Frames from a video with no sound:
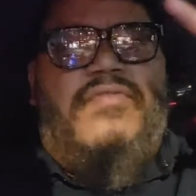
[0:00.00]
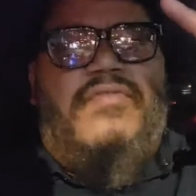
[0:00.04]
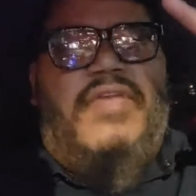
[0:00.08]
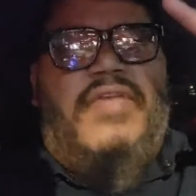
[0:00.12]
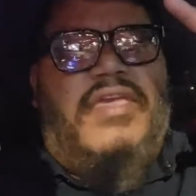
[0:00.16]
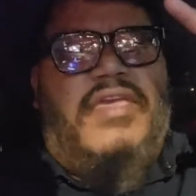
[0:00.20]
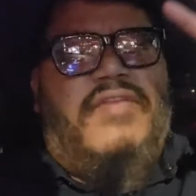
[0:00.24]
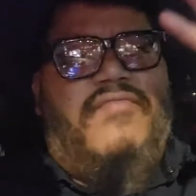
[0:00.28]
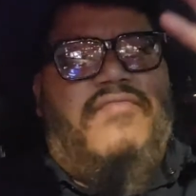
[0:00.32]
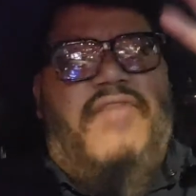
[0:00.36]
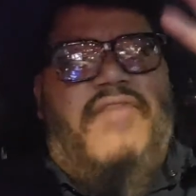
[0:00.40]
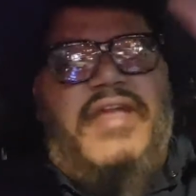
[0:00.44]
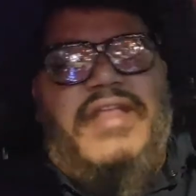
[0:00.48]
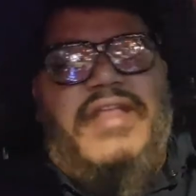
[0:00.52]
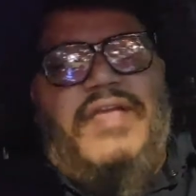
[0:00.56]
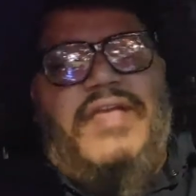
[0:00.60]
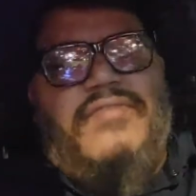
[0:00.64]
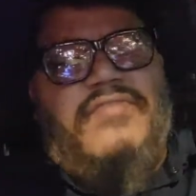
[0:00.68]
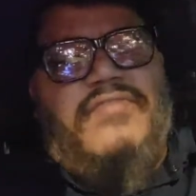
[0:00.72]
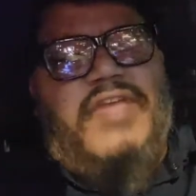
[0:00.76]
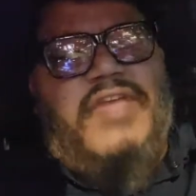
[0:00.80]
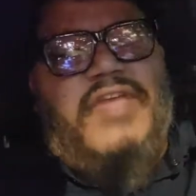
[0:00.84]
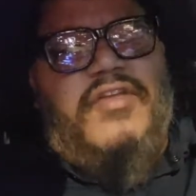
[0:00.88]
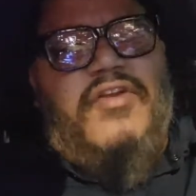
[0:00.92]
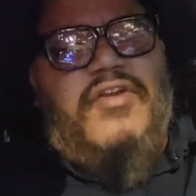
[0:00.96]
like right
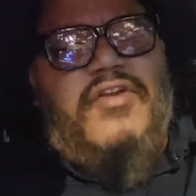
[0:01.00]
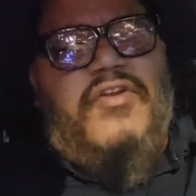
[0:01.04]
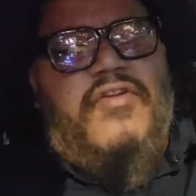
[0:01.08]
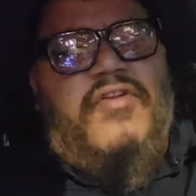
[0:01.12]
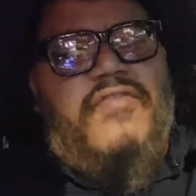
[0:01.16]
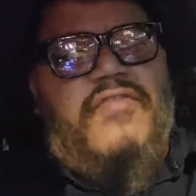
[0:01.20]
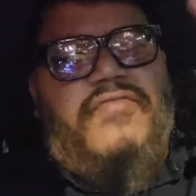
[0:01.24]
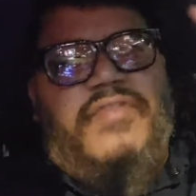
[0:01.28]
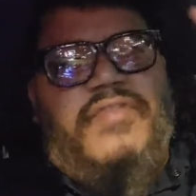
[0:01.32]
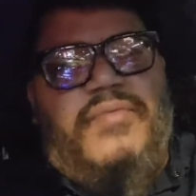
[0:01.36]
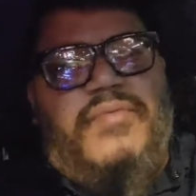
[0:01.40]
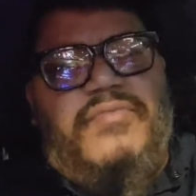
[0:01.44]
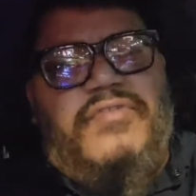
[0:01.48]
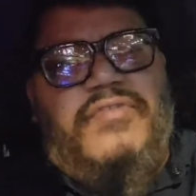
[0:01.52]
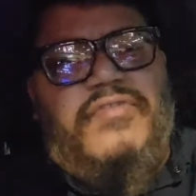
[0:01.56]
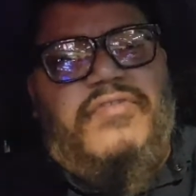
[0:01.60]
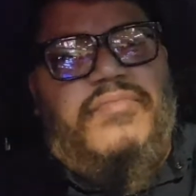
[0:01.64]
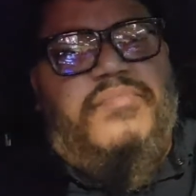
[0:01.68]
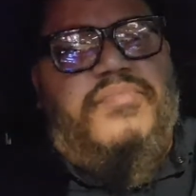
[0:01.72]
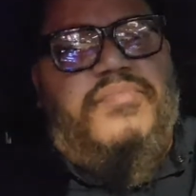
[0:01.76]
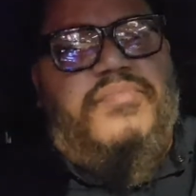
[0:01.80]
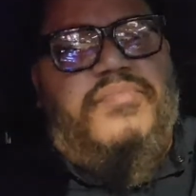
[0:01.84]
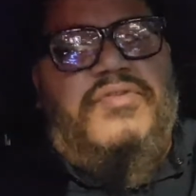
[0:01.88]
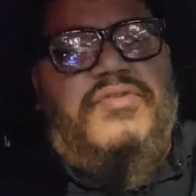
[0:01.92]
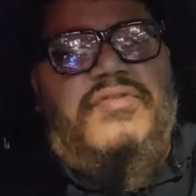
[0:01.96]
outside of Earth there was this
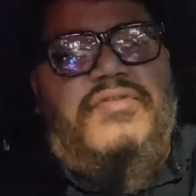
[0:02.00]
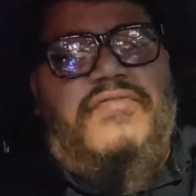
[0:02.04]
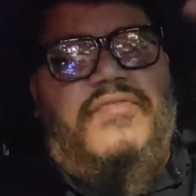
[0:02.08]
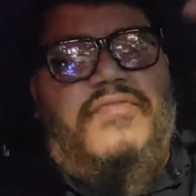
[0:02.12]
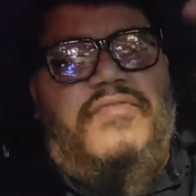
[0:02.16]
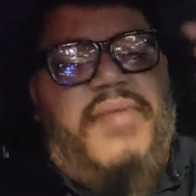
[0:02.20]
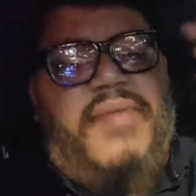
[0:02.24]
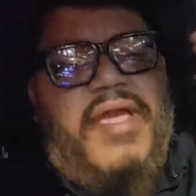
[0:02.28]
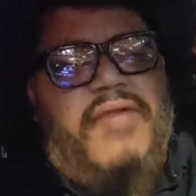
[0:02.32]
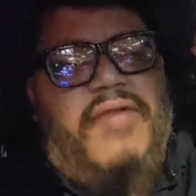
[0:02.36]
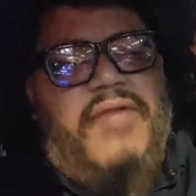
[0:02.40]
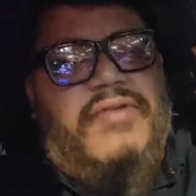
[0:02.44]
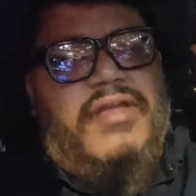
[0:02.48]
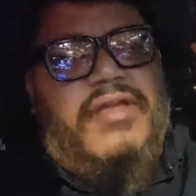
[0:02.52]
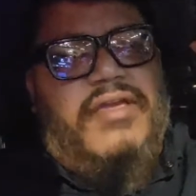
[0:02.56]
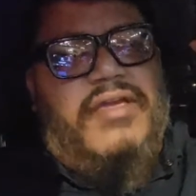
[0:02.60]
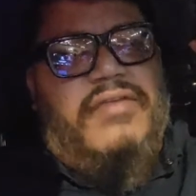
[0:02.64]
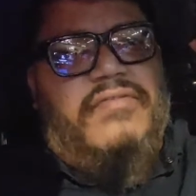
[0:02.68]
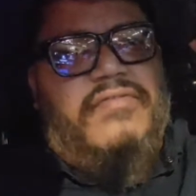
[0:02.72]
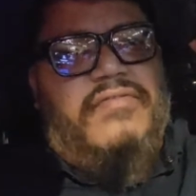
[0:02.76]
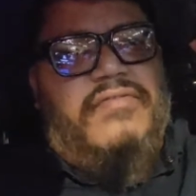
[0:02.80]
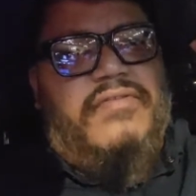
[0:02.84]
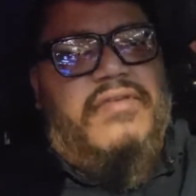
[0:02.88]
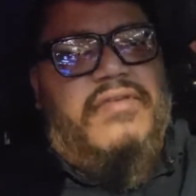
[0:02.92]
beautiful paradise